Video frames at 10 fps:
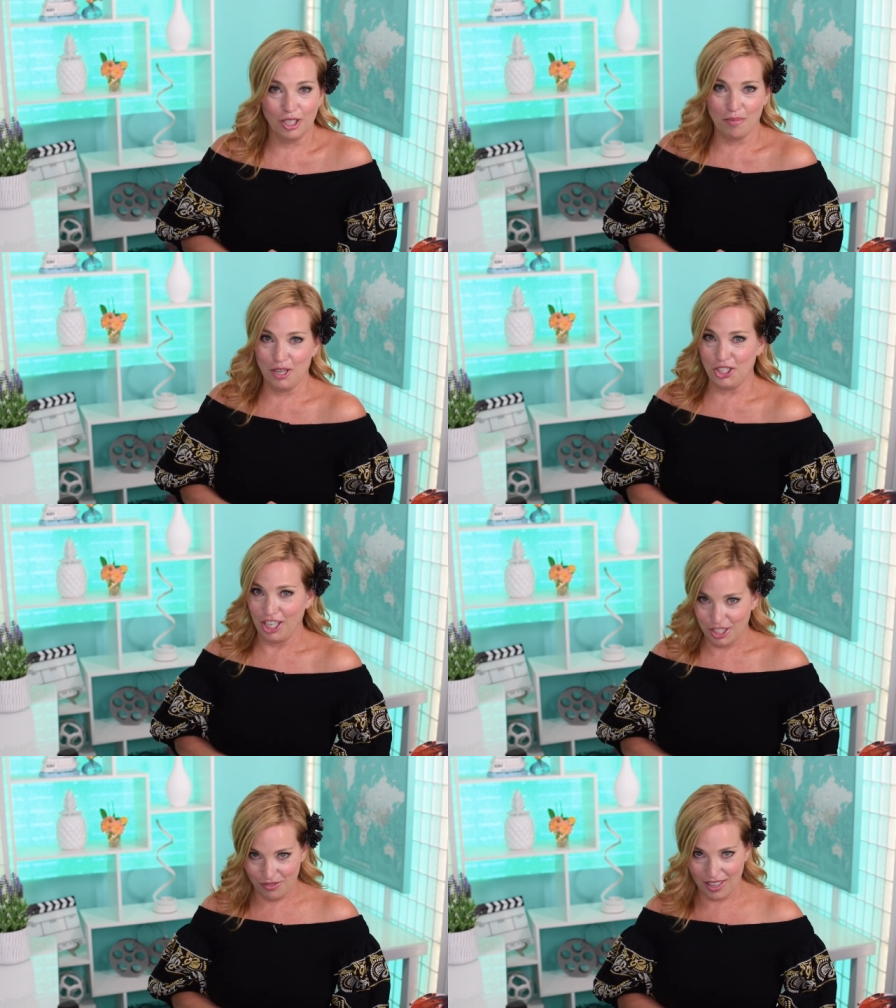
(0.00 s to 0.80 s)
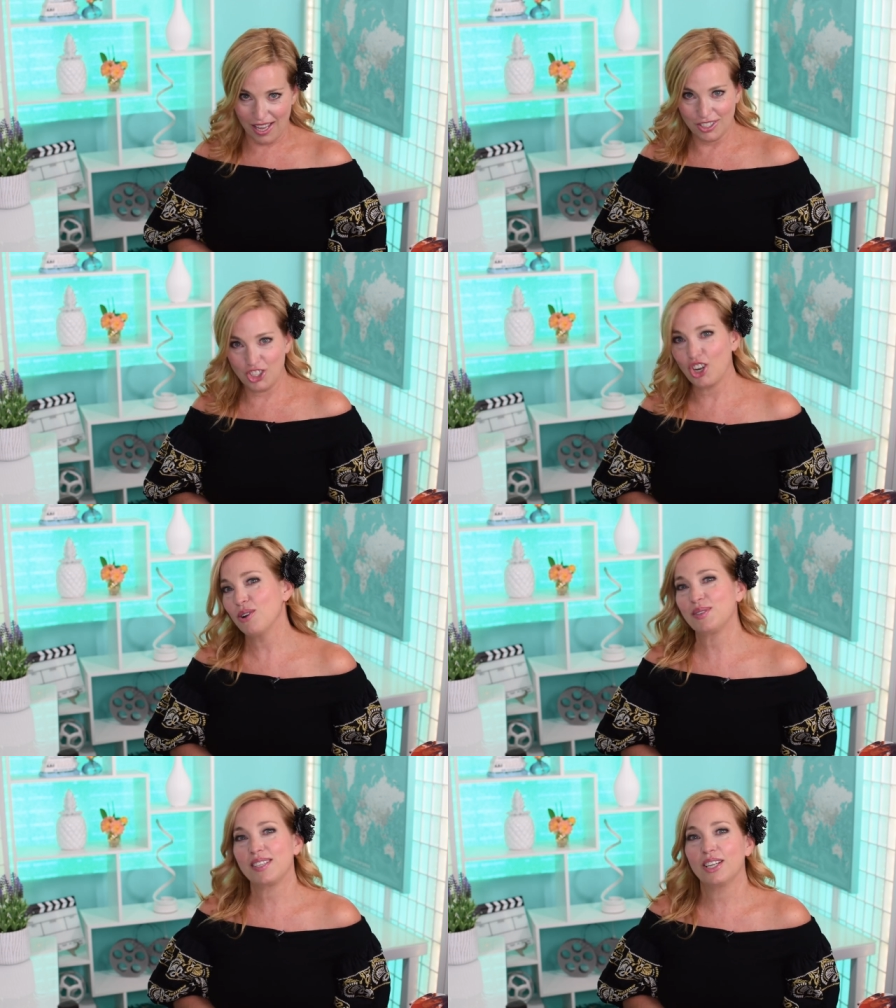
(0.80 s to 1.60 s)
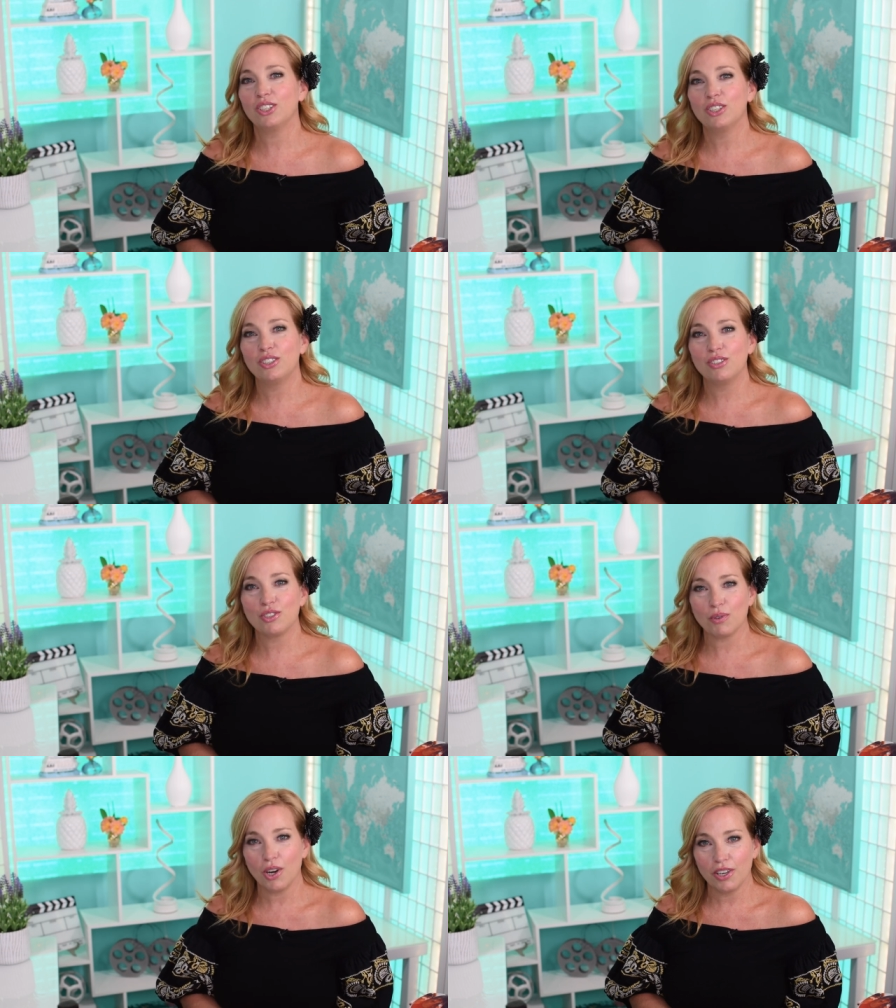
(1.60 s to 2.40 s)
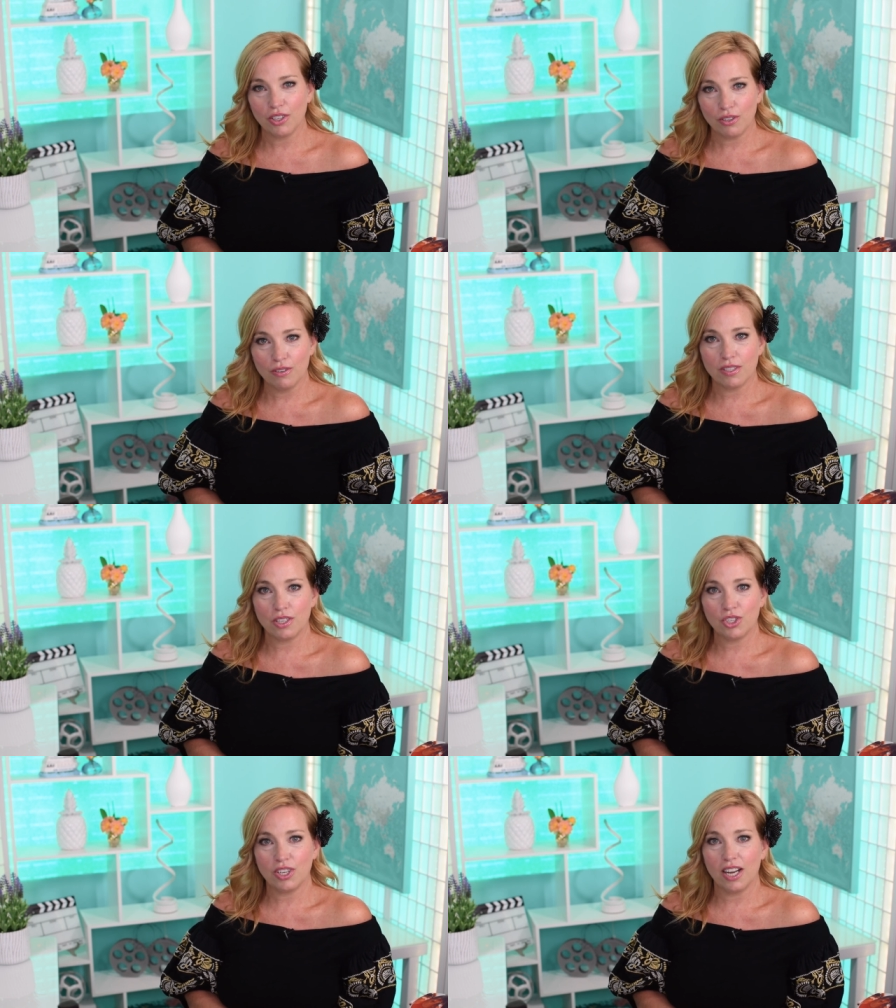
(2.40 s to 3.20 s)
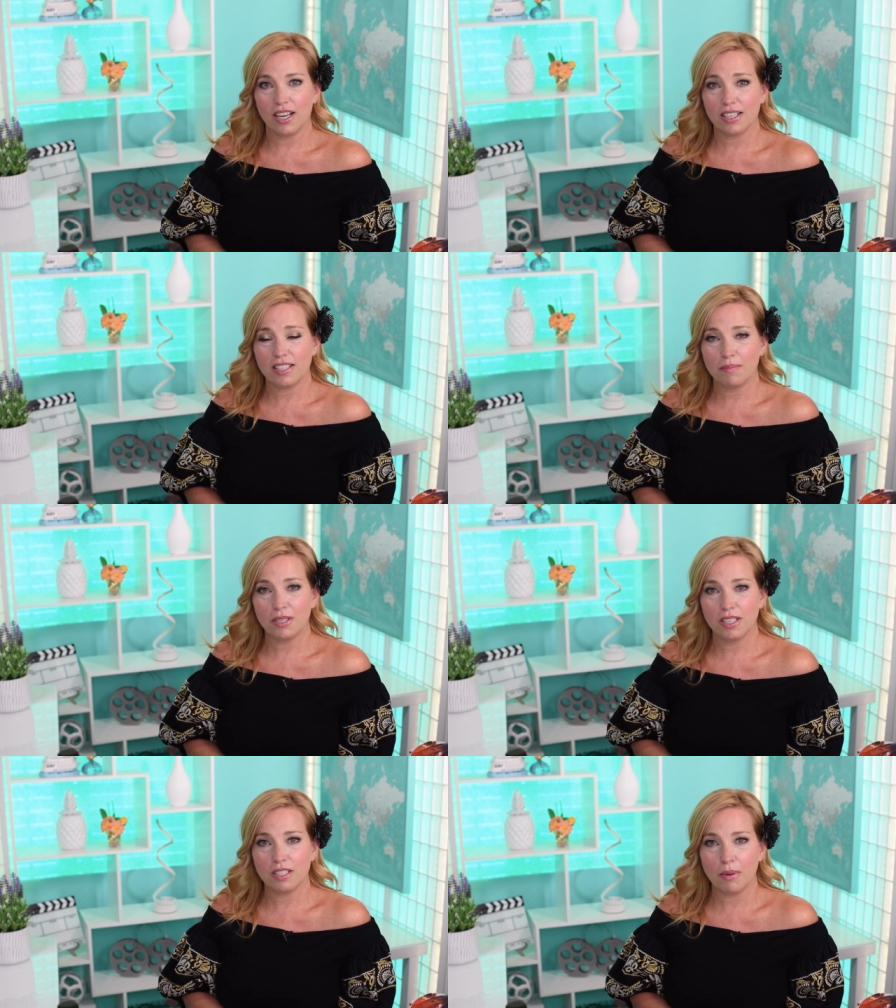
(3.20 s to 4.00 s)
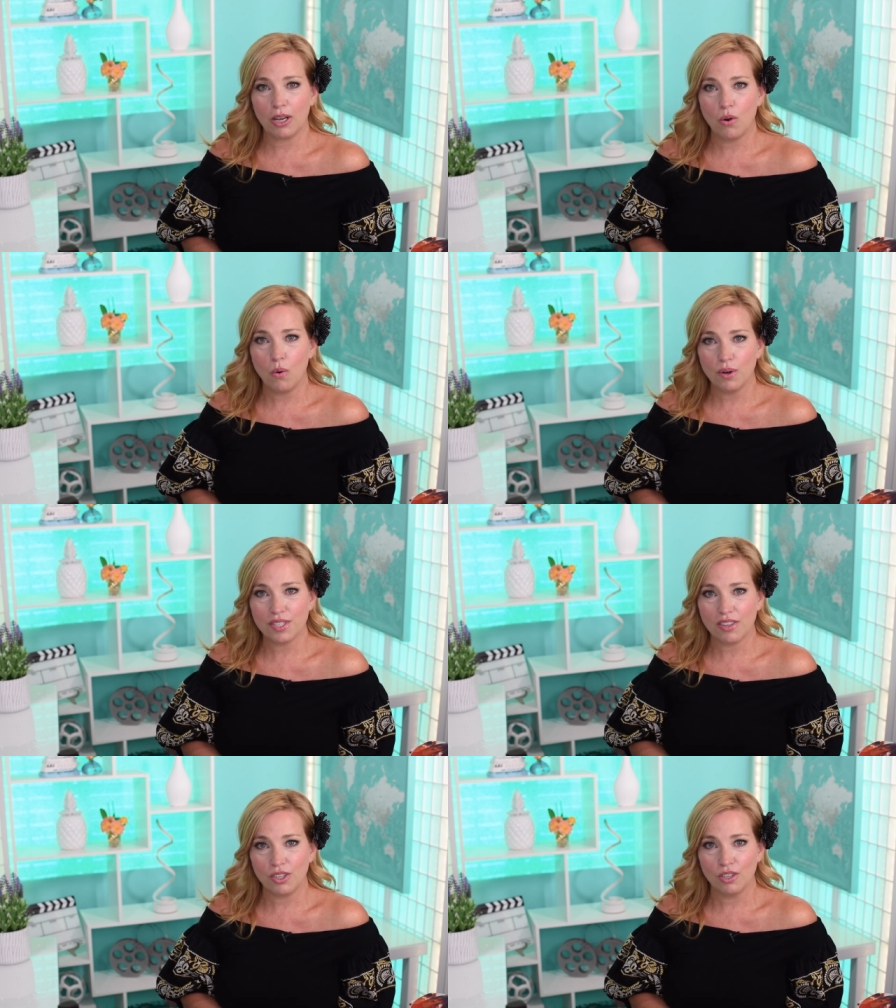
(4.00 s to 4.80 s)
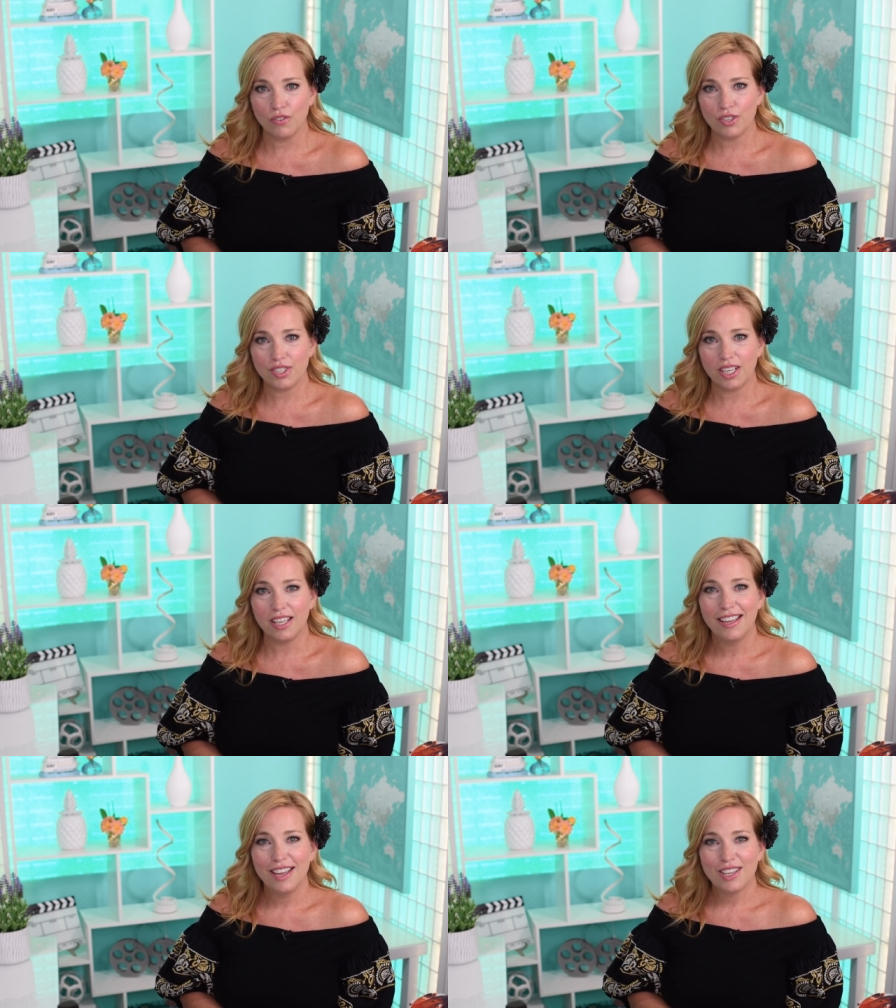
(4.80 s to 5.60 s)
appreciation for that. Joe said, Good news regarding the cruise industry. I got accepted into my course at the university.